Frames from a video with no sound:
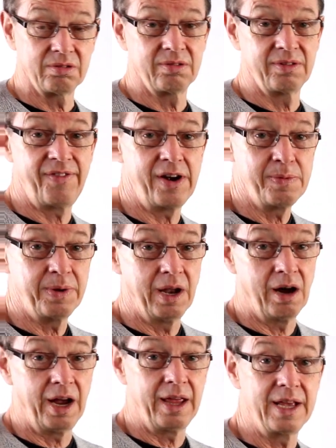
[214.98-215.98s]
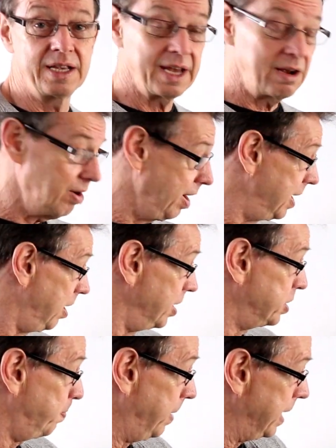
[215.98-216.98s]
very polite, right, I'd like
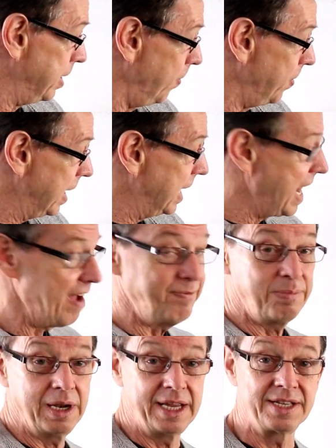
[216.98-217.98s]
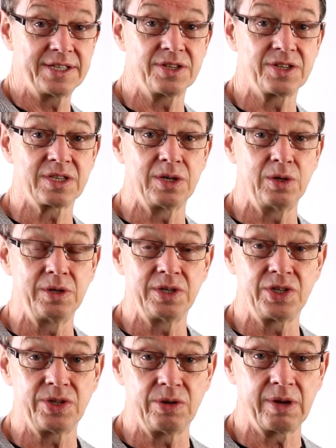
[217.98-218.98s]
to pull in on the left, please, as soon
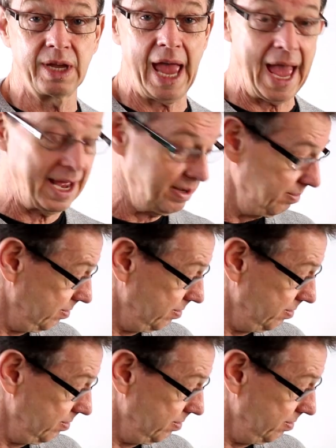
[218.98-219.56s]
as you can.